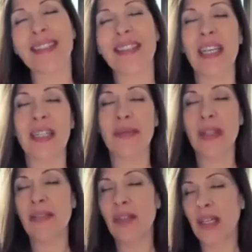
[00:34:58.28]
Okay,
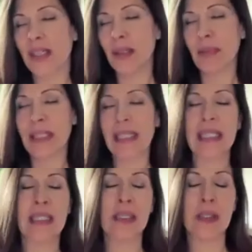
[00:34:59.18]
I've got the
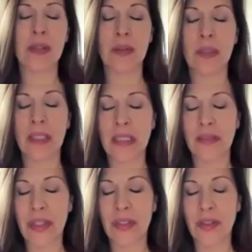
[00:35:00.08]
Pleiadian Soul Collective
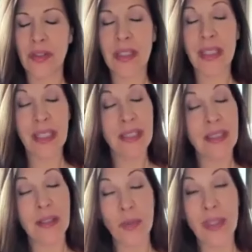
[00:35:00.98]
here, and they're saying,
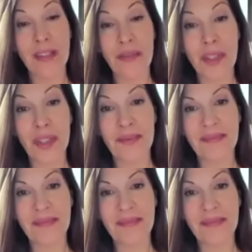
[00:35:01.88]
Yes, we love you.